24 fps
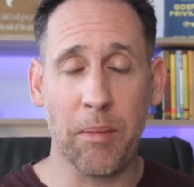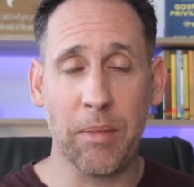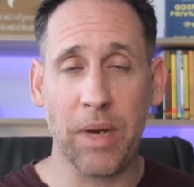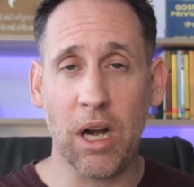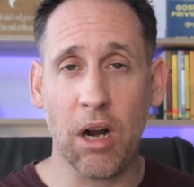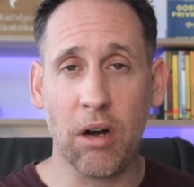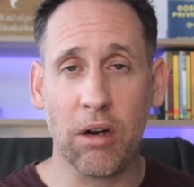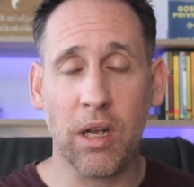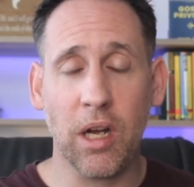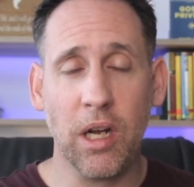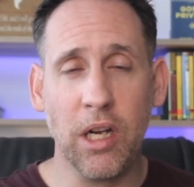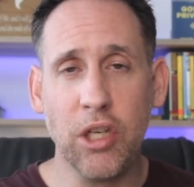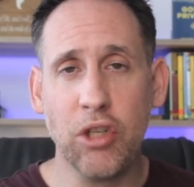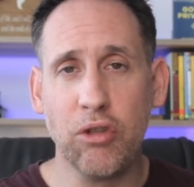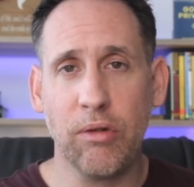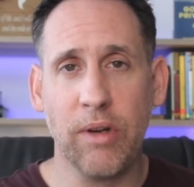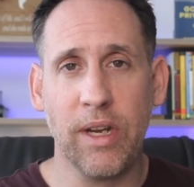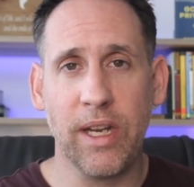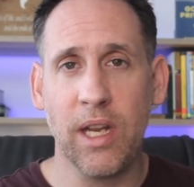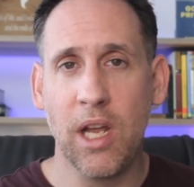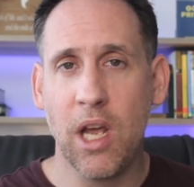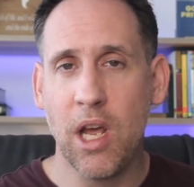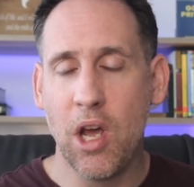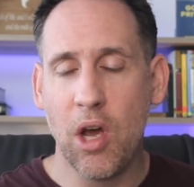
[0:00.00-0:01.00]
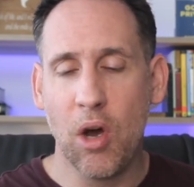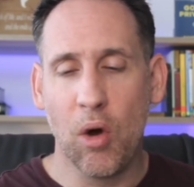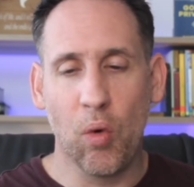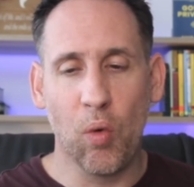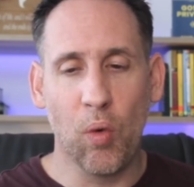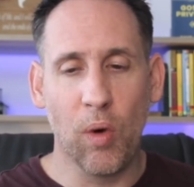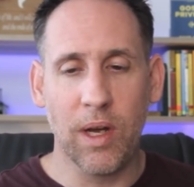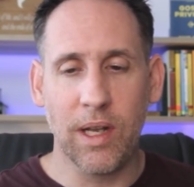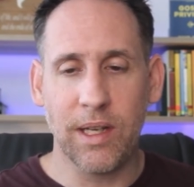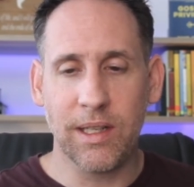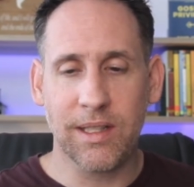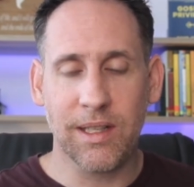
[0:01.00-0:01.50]
I mean, our country
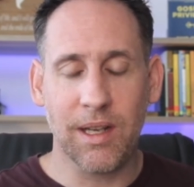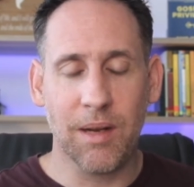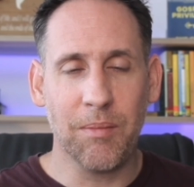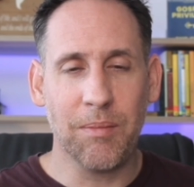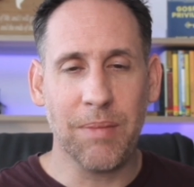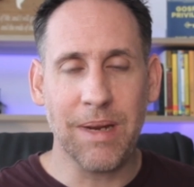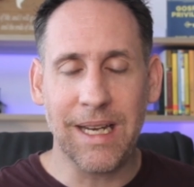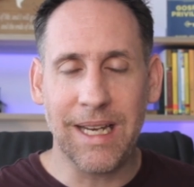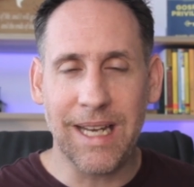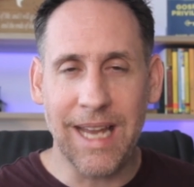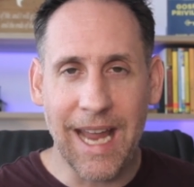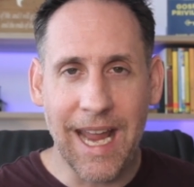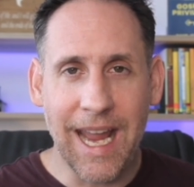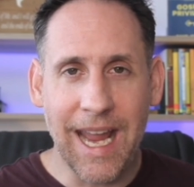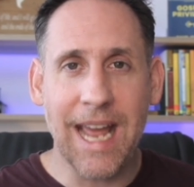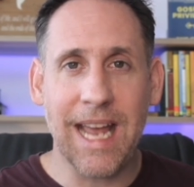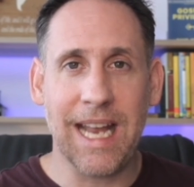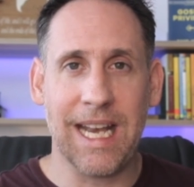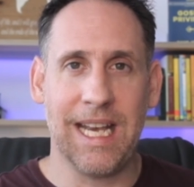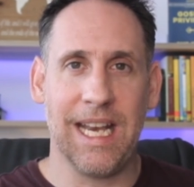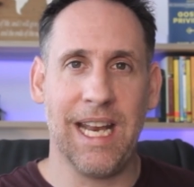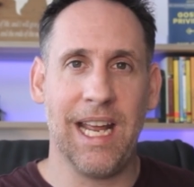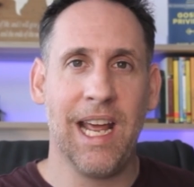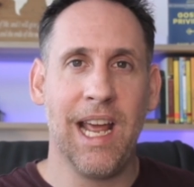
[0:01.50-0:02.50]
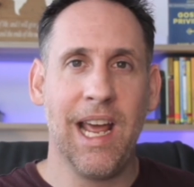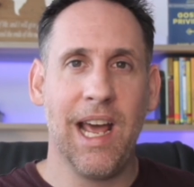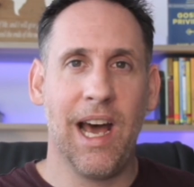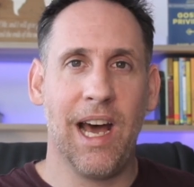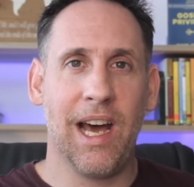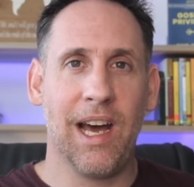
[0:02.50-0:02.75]
began